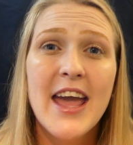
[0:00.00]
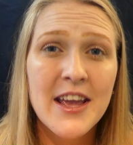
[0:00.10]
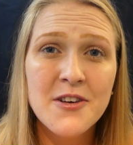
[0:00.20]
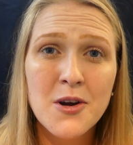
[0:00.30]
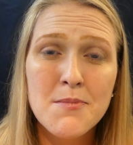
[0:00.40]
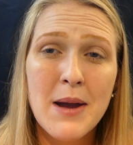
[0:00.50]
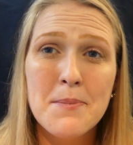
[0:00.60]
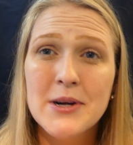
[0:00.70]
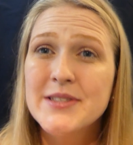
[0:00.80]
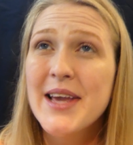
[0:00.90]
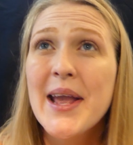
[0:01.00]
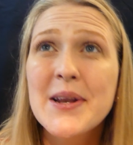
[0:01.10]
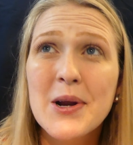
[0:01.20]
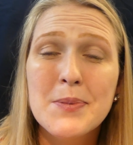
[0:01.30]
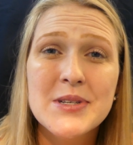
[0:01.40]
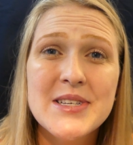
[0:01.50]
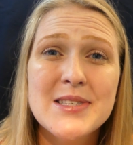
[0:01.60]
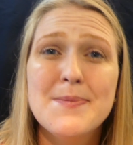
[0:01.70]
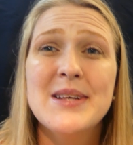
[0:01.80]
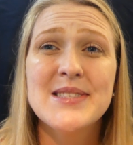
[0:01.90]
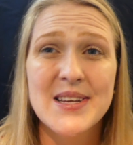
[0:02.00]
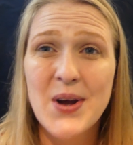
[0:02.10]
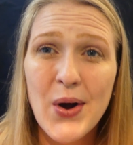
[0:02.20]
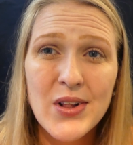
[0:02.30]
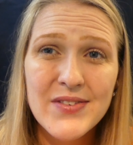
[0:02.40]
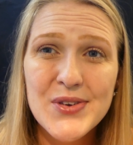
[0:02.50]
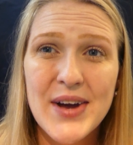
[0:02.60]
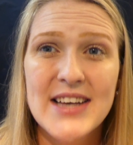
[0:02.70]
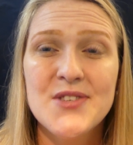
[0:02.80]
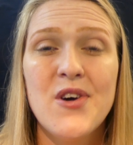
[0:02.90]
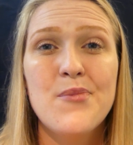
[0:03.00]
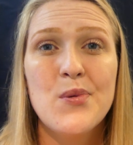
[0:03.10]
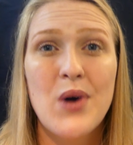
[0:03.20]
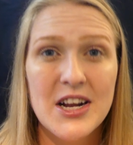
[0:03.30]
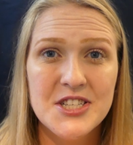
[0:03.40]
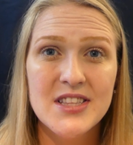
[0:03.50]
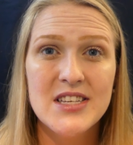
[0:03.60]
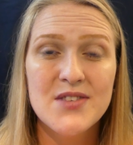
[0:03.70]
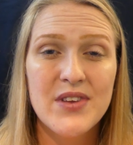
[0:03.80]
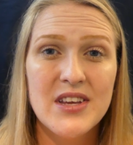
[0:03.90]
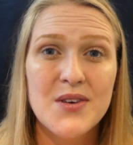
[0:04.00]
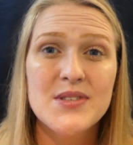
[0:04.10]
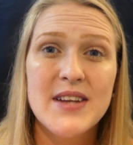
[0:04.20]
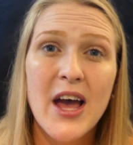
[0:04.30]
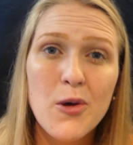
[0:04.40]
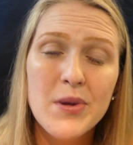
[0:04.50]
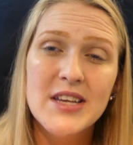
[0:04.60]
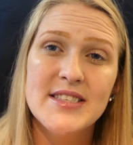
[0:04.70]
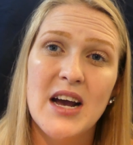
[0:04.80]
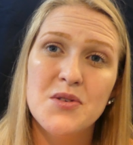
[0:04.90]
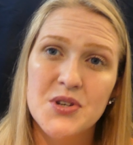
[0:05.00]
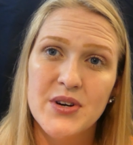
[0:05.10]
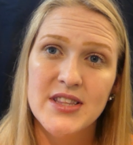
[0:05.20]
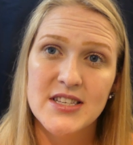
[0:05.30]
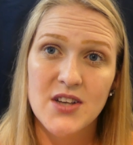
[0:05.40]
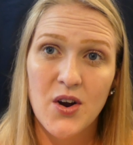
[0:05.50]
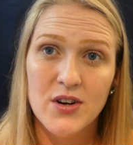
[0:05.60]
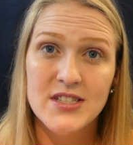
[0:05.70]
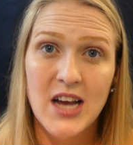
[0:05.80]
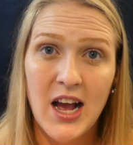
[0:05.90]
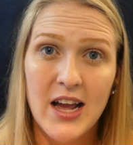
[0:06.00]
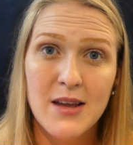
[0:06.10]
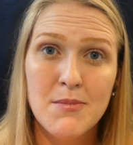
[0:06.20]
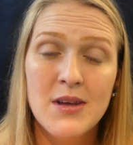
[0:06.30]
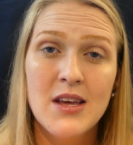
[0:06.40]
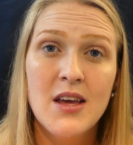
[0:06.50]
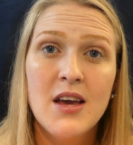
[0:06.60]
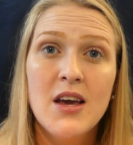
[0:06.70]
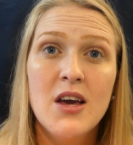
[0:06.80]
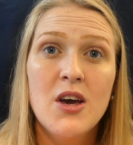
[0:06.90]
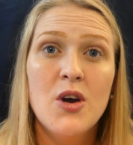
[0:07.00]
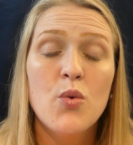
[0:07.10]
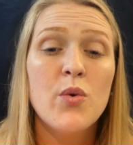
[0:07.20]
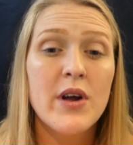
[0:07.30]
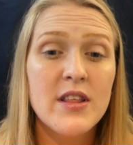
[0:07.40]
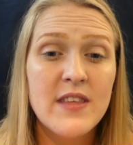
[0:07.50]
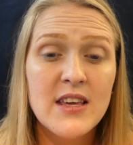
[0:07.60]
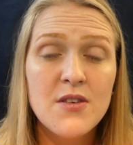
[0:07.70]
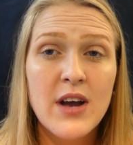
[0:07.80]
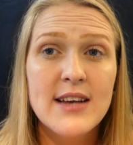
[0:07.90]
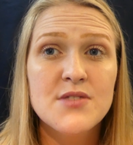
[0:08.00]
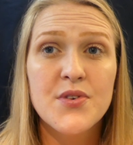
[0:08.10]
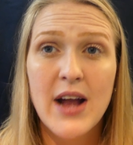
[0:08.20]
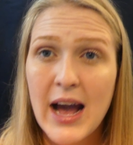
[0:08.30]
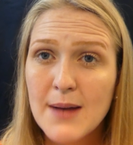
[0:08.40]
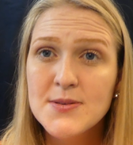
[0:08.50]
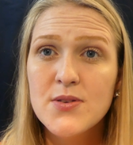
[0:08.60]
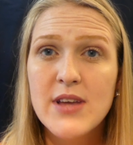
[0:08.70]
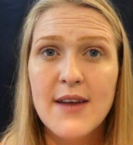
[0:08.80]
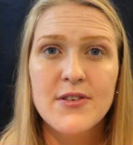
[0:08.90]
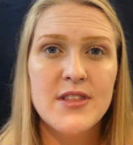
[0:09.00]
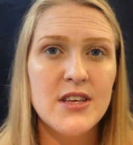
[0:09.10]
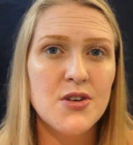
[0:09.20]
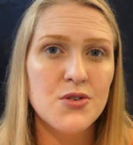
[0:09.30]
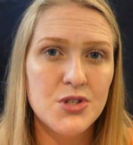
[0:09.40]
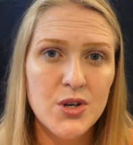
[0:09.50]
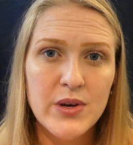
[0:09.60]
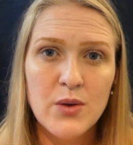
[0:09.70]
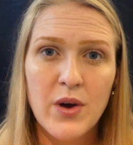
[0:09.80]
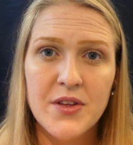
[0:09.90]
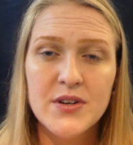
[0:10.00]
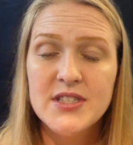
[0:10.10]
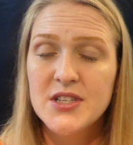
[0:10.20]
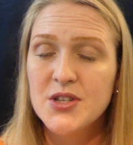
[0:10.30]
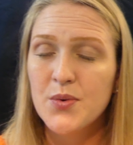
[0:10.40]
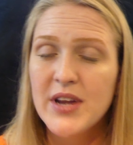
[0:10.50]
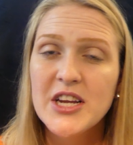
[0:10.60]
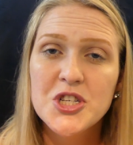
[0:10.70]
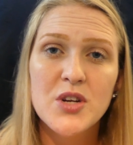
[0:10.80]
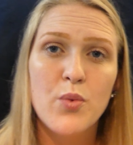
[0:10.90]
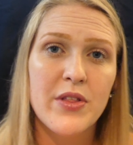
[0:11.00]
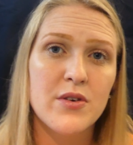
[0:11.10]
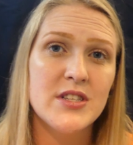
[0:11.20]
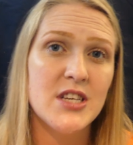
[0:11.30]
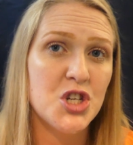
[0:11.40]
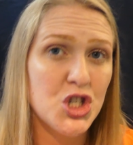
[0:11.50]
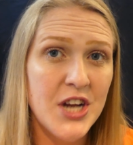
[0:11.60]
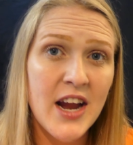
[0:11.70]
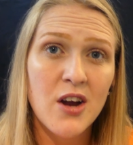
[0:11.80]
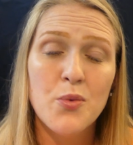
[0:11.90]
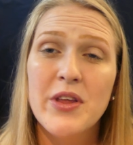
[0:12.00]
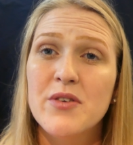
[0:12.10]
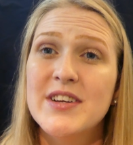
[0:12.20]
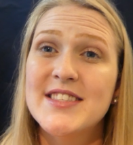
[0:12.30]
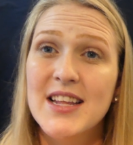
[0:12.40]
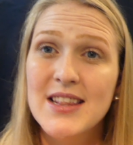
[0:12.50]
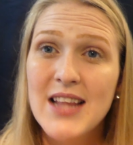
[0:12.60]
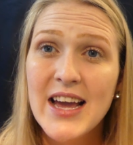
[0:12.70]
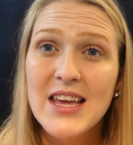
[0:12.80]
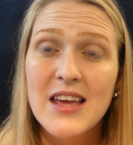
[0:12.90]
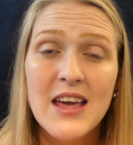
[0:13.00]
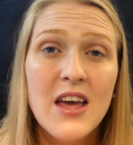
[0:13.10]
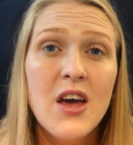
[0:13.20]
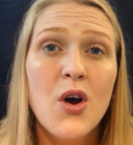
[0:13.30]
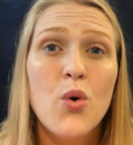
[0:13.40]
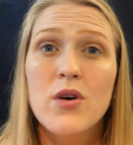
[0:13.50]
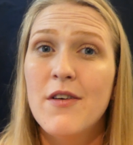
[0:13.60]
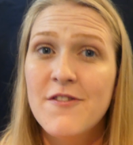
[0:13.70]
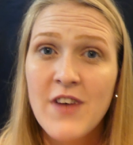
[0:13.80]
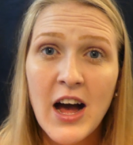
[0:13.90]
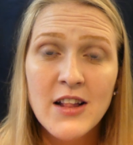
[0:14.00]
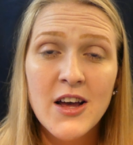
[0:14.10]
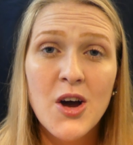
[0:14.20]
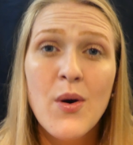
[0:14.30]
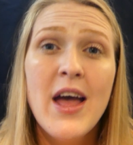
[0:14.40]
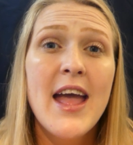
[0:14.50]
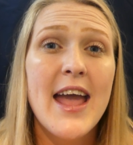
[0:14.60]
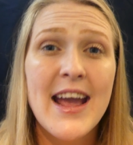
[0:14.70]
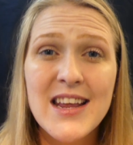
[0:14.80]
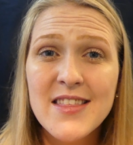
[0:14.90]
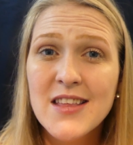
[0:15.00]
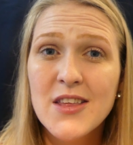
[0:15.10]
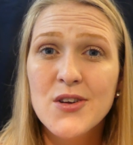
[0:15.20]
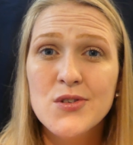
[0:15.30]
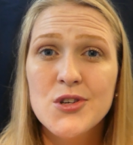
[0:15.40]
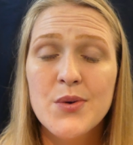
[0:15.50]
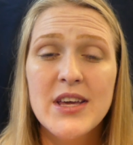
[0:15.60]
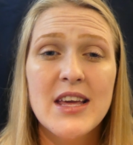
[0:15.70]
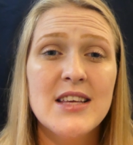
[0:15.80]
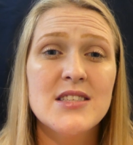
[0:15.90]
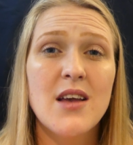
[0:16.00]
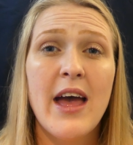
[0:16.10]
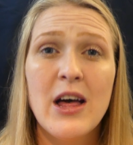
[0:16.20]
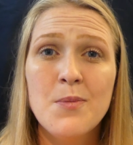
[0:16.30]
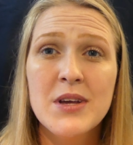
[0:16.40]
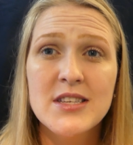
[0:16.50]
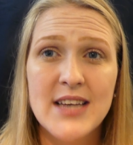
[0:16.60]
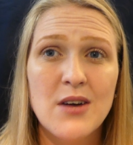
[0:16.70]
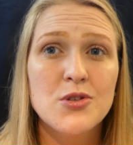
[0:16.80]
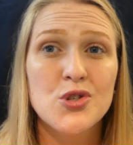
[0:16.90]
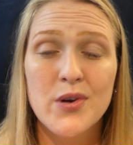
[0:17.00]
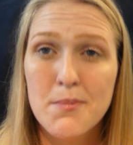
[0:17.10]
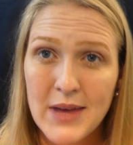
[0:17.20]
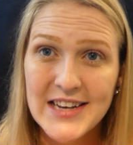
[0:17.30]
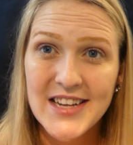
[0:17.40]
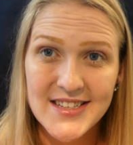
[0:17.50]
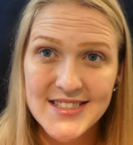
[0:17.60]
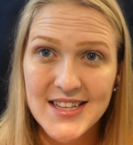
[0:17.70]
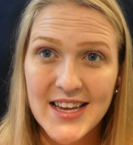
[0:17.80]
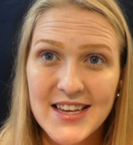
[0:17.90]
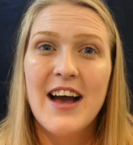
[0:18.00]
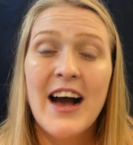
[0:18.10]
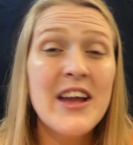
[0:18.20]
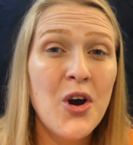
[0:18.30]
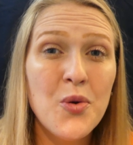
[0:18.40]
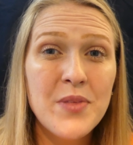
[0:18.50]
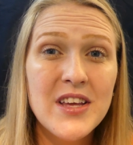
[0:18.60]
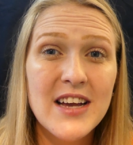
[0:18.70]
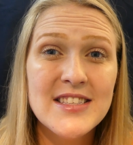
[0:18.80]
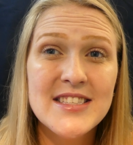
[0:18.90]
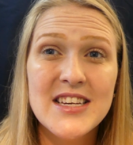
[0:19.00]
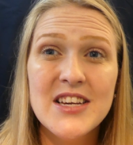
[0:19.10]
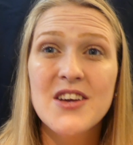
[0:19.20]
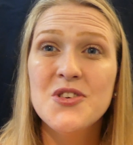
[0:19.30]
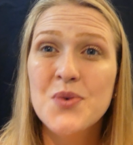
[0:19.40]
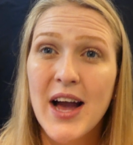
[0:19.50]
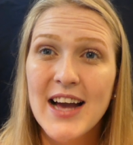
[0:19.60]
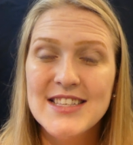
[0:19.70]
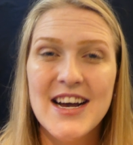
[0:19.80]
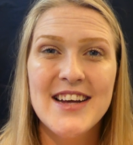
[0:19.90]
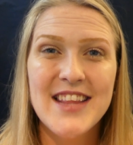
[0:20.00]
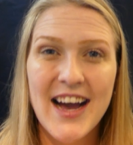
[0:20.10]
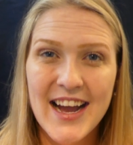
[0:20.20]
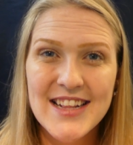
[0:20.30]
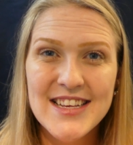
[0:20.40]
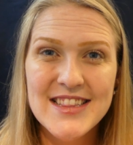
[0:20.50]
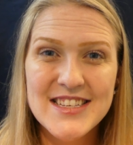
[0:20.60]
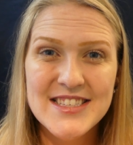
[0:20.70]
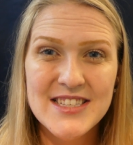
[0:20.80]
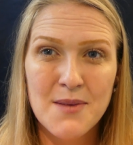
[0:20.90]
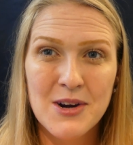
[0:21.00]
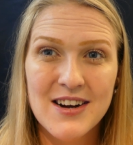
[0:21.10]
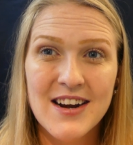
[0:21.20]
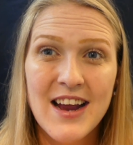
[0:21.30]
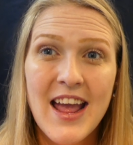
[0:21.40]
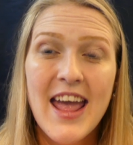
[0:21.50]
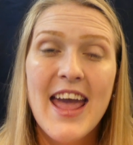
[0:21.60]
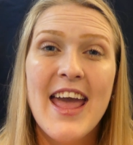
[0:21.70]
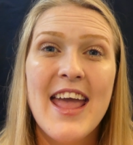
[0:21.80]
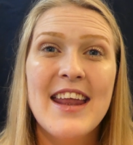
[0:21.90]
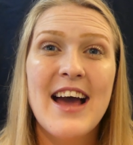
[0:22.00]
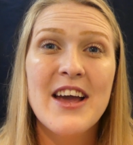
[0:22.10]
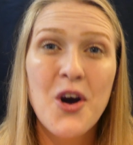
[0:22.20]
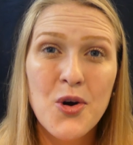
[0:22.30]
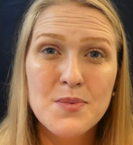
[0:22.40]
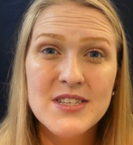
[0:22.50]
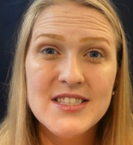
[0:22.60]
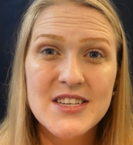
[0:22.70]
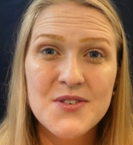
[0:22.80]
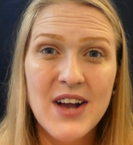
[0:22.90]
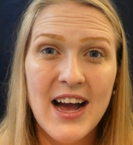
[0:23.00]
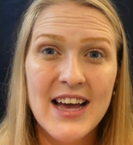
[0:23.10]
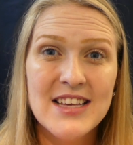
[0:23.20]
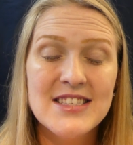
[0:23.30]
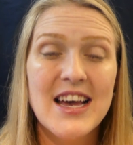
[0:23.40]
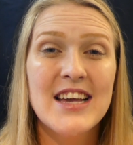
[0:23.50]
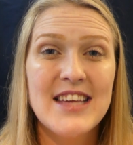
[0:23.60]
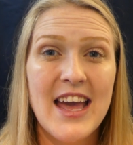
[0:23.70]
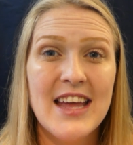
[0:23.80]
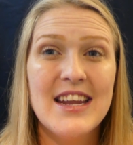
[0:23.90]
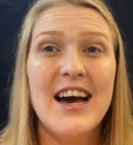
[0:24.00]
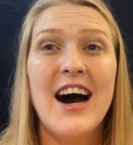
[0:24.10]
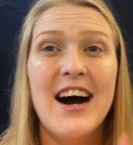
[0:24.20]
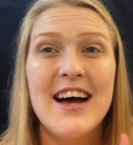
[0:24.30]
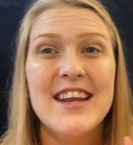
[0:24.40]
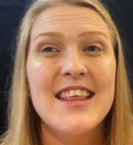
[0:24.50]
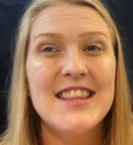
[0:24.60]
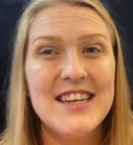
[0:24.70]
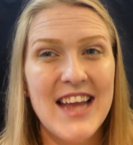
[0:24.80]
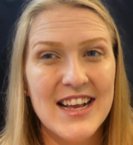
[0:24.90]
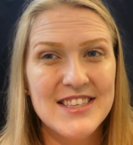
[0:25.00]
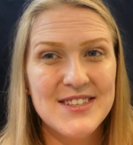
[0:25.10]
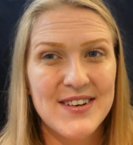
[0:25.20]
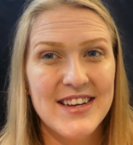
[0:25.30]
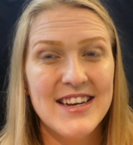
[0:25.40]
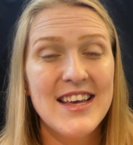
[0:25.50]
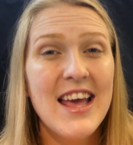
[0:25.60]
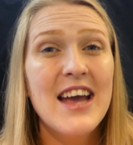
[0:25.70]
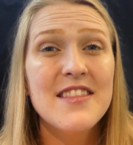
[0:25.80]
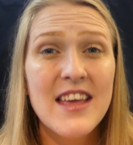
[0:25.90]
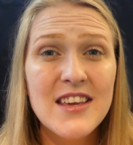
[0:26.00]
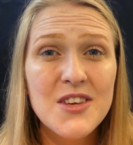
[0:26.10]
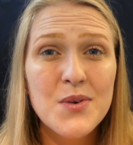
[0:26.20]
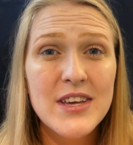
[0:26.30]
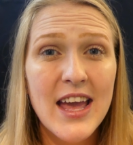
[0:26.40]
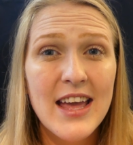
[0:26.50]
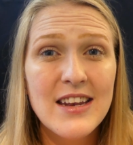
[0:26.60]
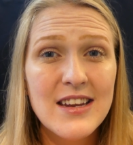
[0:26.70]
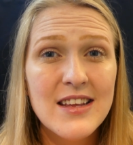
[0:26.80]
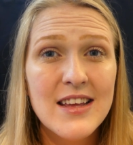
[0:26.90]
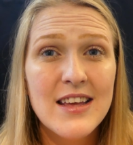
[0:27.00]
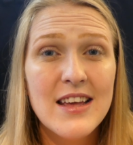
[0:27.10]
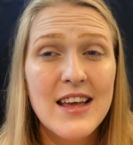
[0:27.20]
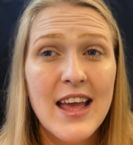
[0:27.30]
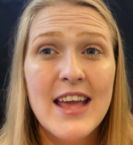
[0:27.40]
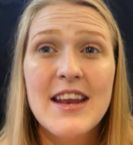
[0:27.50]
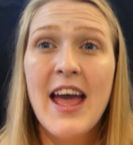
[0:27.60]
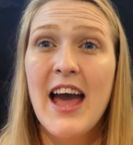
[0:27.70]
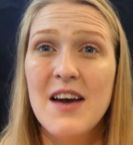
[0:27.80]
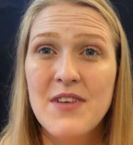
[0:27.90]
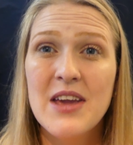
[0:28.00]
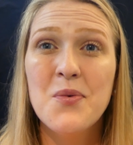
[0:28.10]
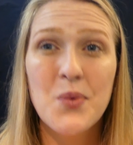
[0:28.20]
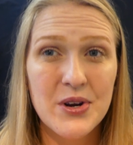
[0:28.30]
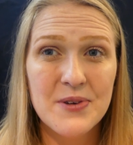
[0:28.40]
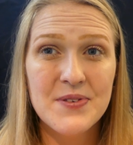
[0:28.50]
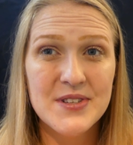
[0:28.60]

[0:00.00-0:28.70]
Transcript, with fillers: and our members and our participants and all of you guys who have been watching these videos and helping us out during this hard time. We want to thank you guys for absolutely everything you're doing, whether it's a donation, whether it's a share, whether it's a like, or a follow. Anything that you're doing is helping us out tremendously. I hope that I see you guys on the island this summer and I hope to see you guys again on the next one. Thank you again and have a wonderful